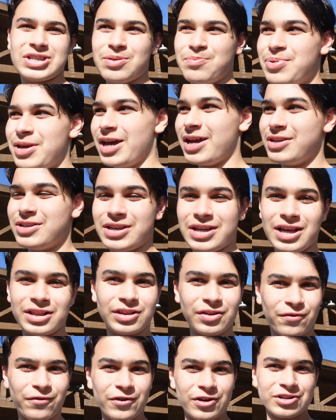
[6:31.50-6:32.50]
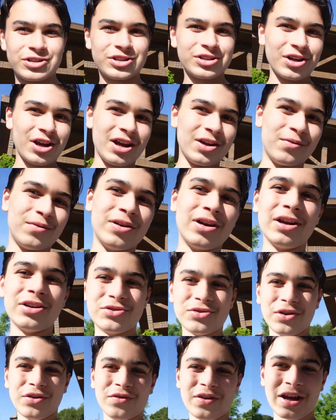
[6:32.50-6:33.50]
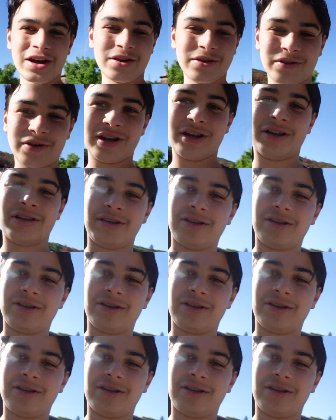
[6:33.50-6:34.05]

the bed to get the first shot where I drove out right